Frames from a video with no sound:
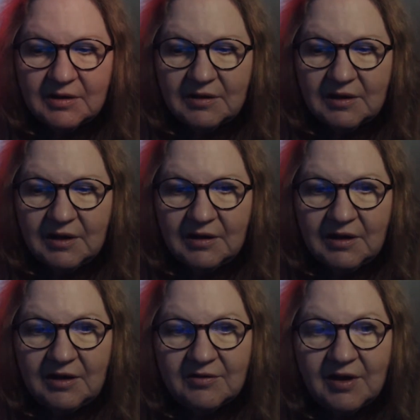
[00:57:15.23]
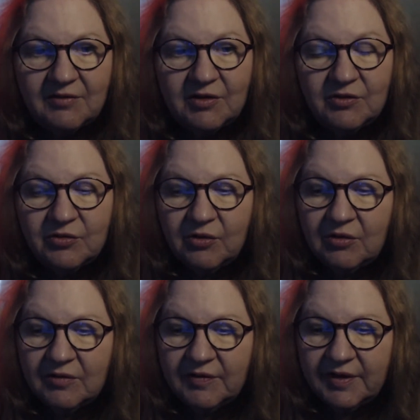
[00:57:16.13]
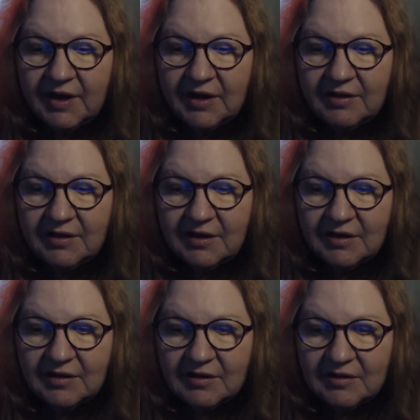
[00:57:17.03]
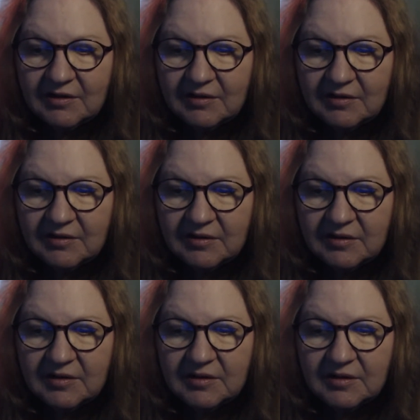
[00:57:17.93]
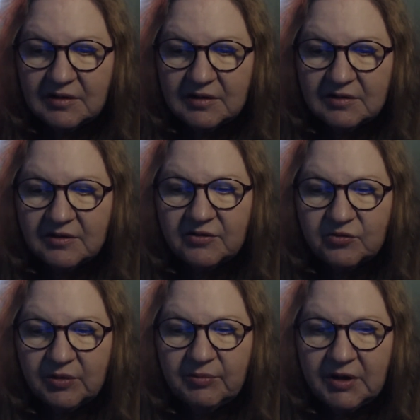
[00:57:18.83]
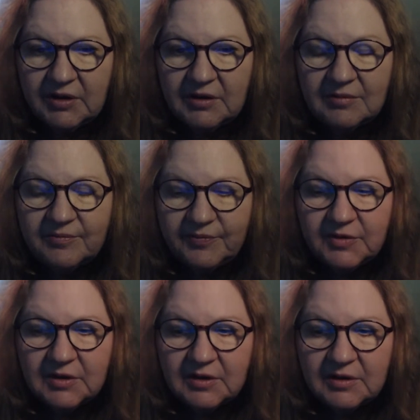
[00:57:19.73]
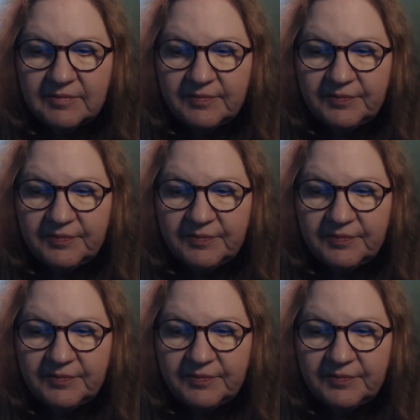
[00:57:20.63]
the elites have control over that, I think. The strip mining. Okay.